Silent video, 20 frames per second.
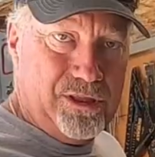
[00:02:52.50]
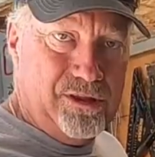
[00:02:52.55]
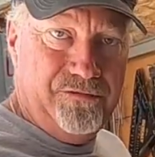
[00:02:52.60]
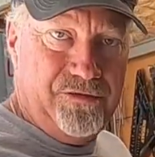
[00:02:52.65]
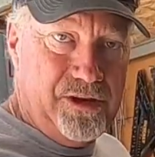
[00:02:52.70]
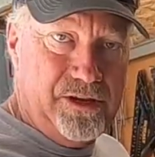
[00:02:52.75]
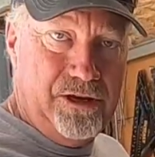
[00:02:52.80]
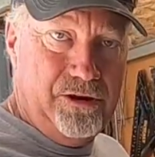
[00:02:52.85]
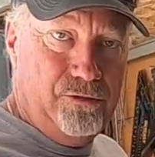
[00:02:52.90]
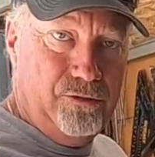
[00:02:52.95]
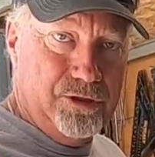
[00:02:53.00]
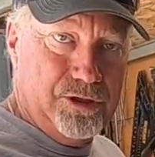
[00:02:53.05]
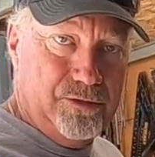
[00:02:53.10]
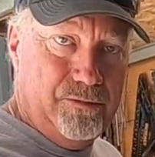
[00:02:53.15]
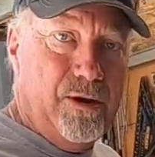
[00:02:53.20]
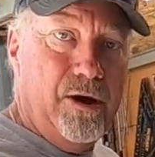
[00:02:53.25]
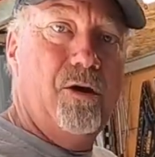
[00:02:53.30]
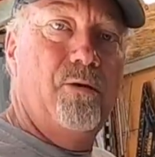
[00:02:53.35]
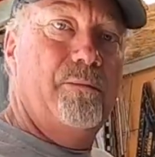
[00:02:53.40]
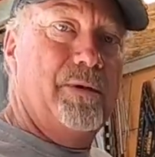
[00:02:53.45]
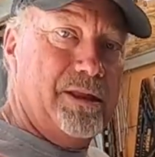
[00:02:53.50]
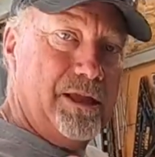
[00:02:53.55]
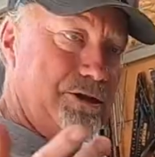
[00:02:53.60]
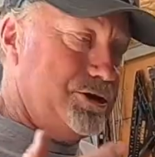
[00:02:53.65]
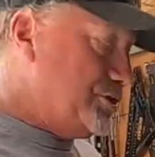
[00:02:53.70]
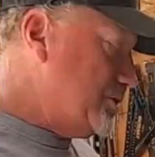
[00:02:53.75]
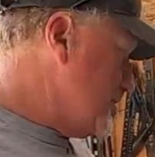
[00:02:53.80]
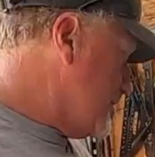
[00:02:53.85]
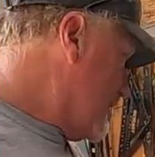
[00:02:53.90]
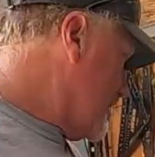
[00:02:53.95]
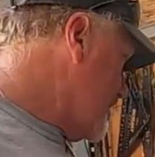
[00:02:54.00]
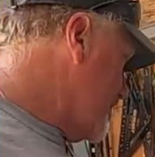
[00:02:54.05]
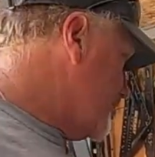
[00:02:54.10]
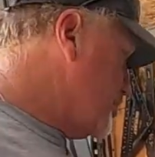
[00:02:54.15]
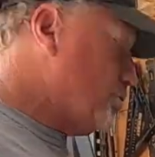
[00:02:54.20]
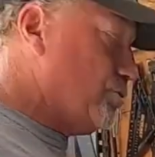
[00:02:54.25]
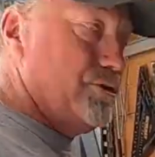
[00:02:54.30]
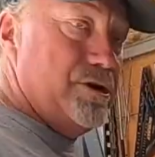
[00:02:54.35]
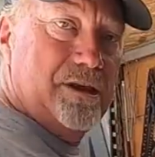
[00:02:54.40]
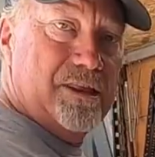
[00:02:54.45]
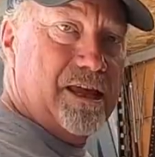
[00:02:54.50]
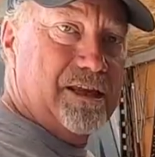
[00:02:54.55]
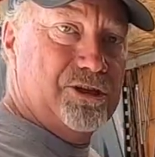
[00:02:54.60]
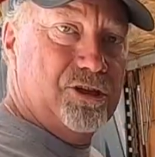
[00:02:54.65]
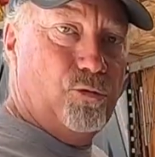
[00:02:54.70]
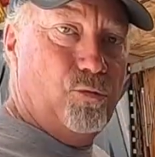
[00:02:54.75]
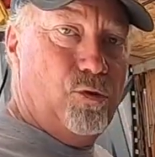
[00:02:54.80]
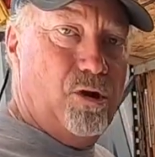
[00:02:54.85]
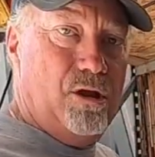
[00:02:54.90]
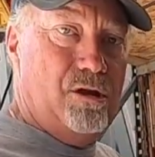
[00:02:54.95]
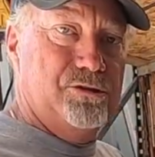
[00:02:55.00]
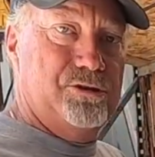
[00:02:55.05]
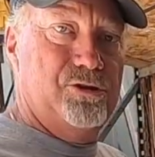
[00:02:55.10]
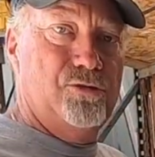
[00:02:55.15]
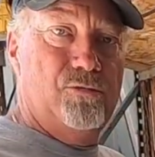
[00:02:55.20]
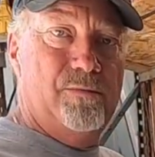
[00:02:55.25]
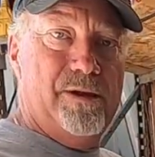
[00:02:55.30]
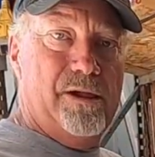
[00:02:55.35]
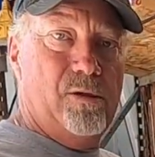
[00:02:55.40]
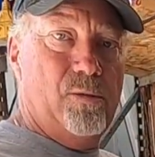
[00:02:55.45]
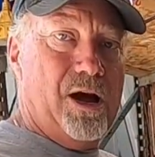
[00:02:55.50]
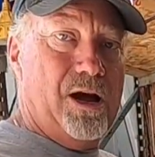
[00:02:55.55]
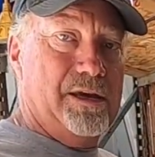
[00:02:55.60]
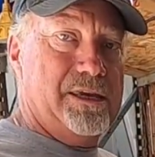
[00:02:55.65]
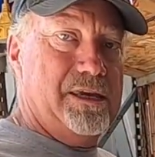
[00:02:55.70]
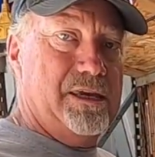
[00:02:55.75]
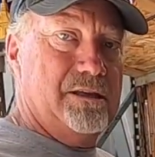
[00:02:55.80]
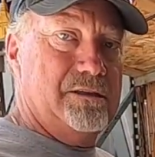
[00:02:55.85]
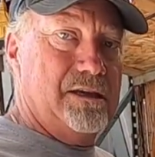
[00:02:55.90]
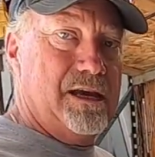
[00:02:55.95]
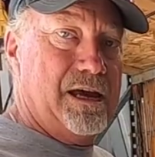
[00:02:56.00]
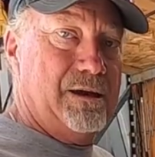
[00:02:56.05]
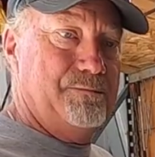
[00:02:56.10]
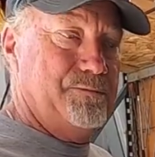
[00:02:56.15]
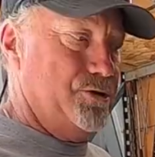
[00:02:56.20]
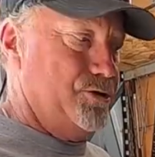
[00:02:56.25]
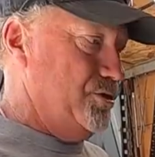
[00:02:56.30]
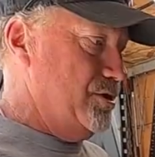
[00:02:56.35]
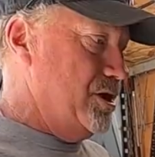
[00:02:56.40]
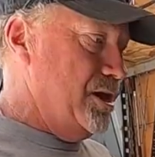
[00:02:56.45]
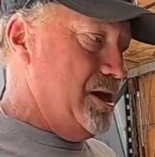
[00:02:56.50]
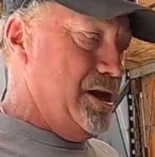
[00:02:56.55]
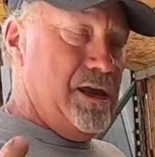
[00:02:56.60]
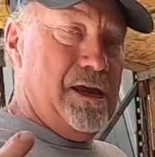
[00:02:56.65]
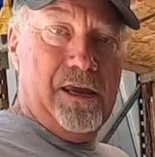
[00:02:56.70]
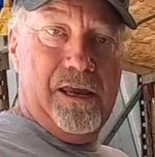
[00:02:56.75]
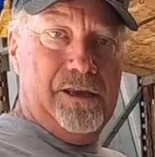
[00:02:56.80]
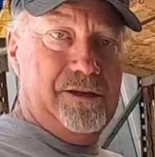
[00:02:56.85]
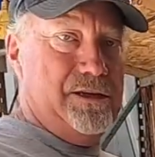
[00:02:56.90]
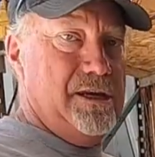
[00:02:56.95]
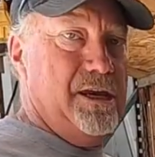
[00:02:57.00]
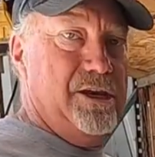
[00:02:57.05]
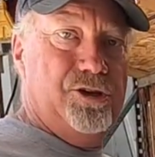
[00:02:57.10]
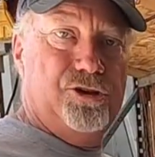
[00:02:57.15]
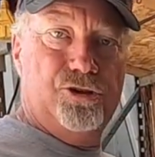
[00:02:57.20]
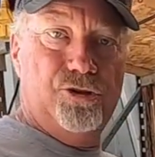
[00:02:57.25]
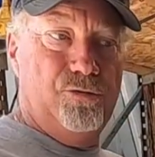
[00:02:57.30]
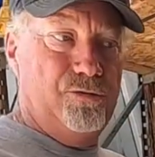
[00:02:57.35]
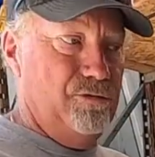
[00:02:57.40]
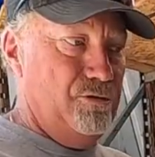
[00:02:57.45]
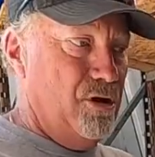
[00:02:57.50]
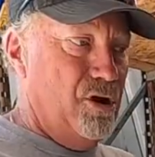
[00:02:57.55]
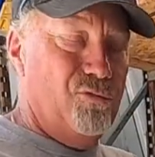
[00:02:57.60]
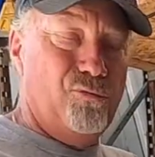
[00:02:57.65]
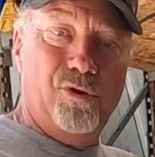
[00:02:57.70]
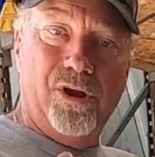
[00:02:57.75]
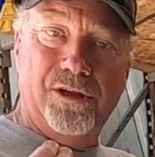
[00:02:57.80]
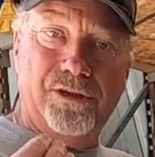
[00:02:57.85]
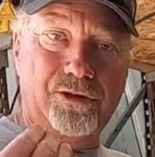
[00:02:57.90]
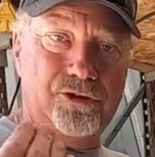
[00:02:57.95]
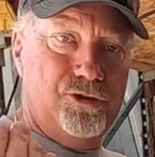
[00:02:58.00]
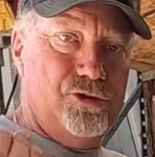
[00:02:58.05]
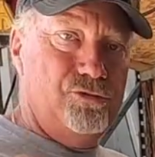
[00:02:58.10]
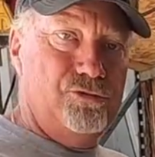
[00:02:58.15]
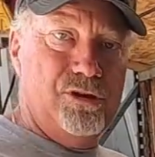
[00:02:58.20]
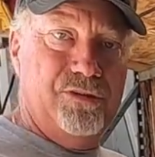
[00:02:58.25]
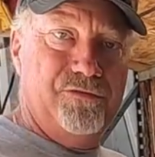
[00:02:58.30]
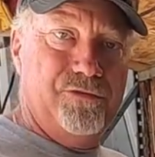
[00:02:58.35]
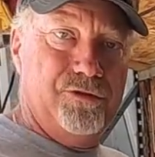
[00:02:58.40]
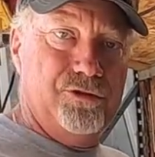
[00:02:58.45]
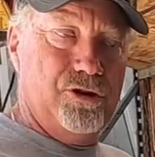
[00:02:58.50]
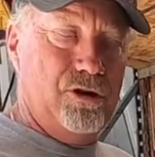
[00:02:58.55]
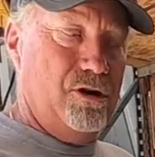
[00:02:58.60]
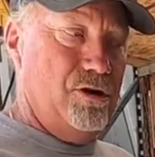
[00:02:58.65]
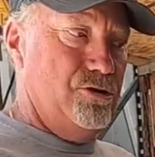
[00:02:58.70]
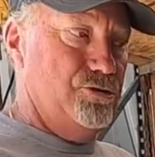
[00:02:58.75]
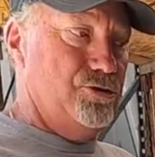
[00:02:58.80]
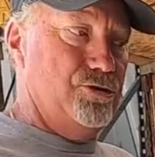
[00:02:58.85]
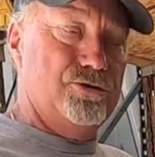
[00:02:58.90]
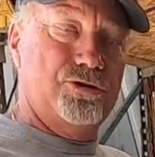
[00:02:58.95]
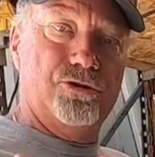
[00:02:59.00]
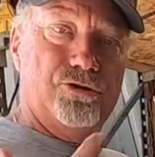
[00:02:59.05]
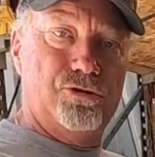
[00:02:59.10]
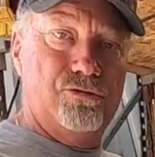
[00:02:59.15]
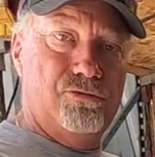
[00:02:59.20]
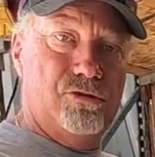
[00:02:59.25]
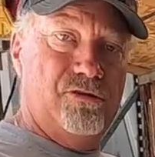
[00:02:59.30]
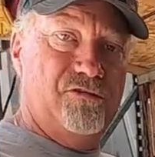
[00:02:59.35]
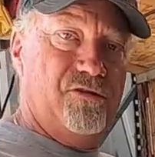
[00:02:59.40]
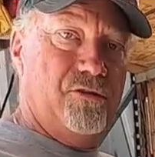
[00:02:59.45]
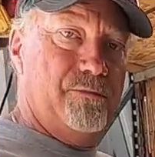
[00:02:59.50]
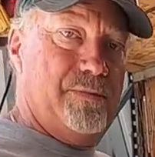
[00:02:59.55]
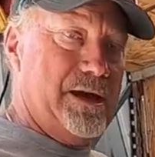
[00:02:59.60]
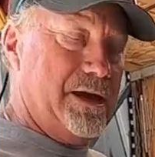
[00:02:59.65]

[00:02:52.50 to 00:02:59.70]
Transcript: what the video was about, but I just thought I'd show you that DeWalt to Milwaukee adapter in case you're running two different chargers and two different